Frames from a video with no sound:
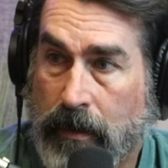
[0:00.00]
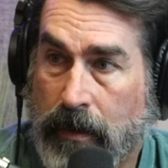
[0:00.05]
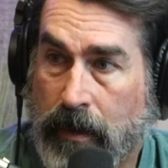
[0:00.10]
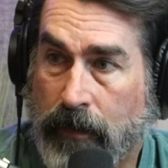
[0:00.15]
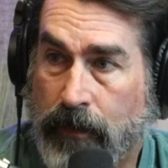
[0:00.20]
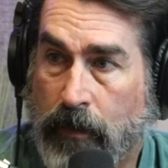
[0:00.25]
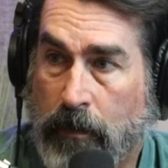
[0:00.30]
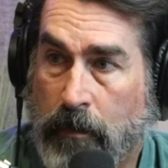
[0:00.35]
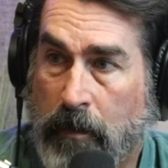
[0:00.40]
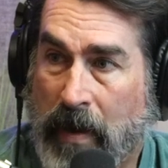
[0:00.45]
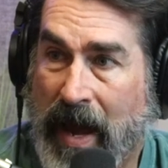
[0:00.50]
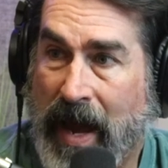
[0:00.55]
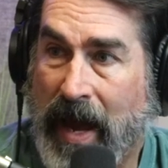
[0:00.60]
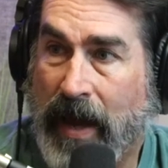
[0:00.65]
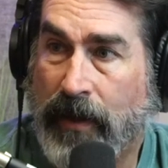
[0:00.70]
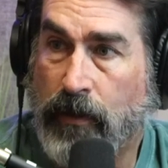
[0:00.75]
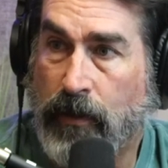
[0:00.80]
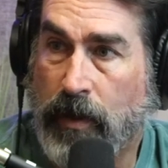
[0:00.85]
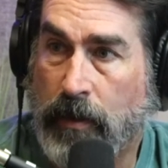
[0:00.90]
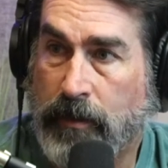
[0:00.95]
If you're
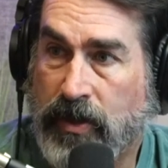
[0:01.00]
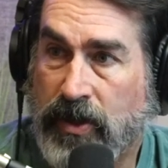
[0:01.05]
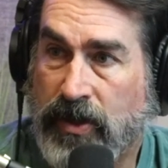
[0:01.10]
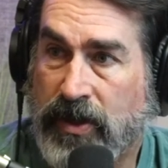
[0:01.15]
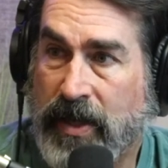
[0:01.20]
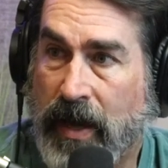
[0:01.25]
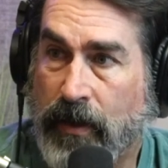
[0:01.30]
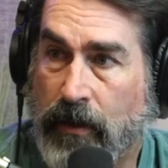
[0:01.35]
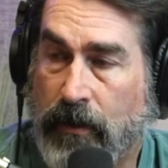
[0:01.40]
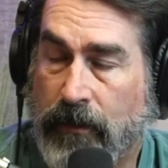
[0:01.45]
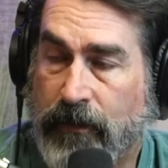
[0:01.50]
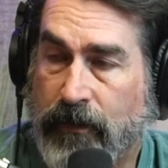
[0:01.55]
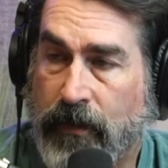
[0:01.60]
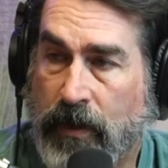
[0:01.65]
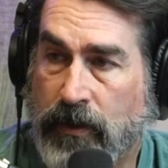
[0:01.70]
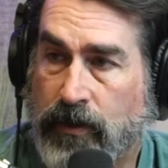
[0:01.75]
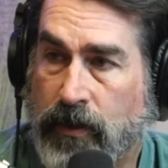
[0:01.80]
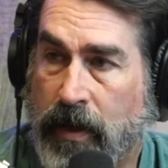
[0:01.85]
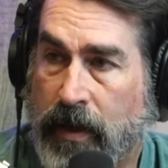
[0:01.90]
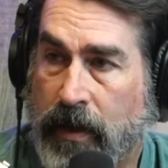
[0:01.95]
mad, you're upset, you're
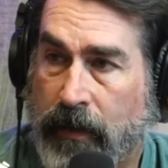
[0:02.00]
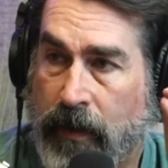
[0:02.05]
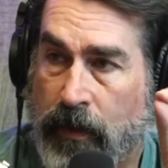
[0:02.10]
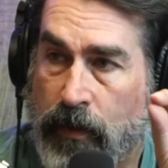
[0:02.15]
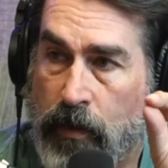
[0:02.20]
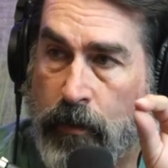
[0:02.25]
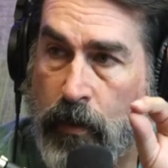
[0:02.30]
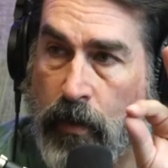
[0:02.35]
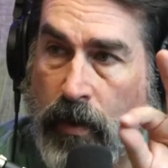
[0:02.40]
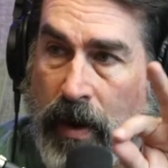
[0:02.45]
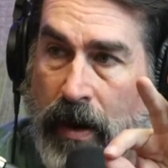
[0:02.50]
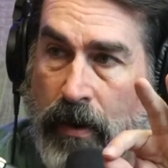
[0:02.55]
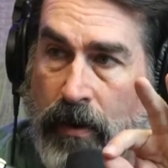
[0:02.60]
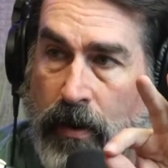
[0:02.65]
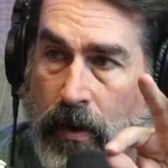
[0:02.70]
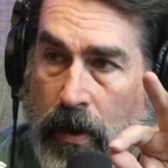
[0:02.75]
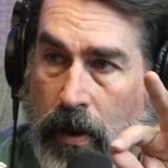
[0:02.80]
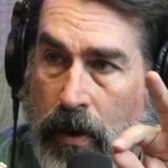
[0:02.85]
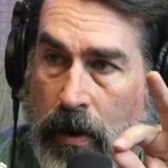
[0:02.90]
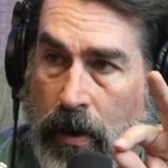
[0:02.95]
frustrated, and then you pour
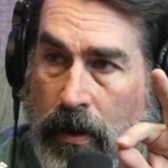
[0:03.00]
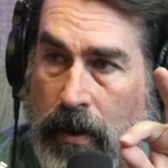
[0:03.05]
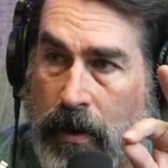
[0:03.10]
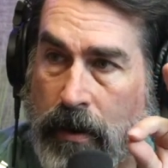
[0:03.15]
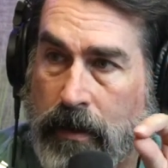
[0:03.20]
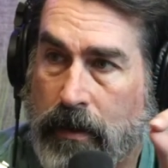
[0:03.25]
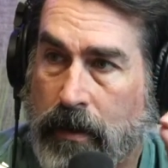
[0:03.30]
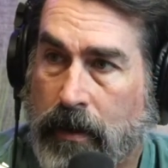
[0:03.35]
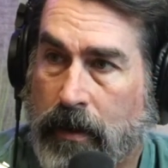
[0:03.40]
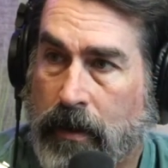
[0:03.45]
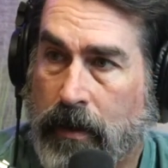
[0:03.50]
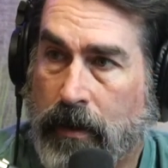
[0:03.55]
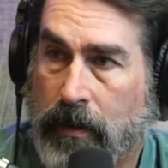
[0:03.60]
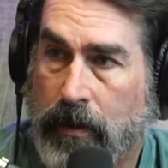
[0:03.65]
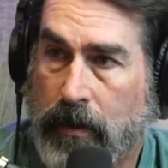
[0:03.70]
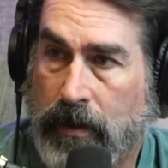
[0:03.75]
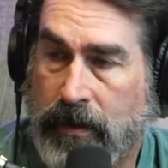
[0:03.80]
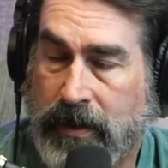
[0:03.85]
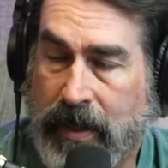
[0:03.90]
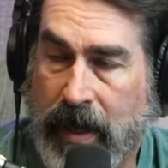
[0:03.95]
alcohol on it,
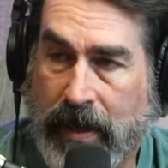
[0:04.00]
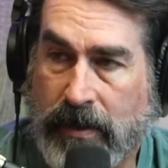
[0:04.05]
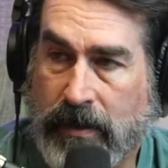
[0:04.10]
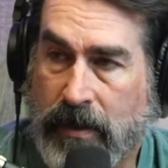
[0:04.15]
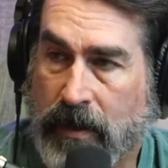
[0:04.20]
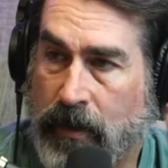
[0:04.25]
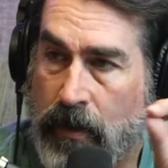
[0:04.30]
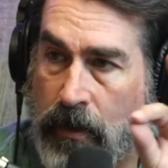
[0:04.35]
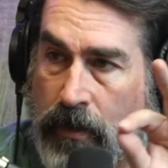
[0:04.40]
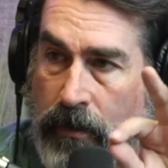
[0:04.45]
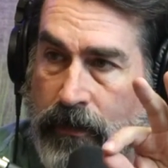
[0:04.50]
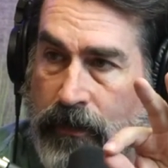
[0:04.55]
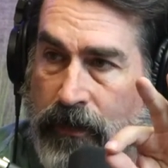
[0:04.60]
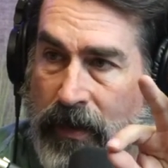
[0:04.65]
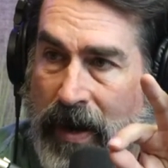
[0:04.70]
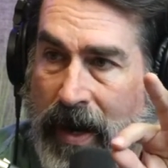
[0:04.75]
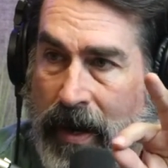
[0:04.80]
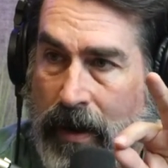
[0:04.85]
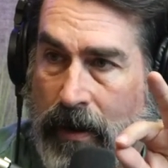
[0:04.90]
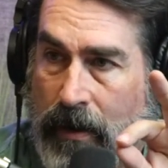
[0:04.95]
it's gasoline on a
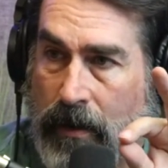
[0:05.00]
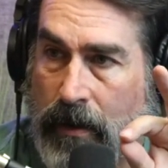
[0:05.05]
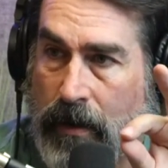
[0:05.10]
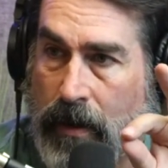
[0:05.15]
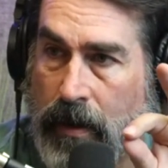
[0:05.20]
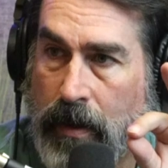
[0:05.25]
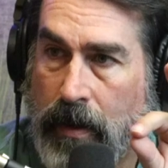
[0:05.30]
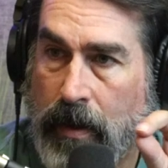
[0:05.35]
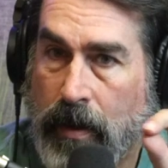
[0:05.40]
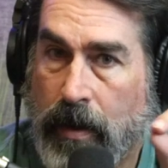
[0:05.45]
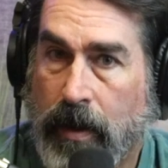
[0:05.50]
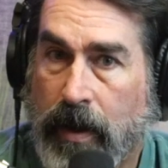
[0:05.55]
fire. Mm-hmm.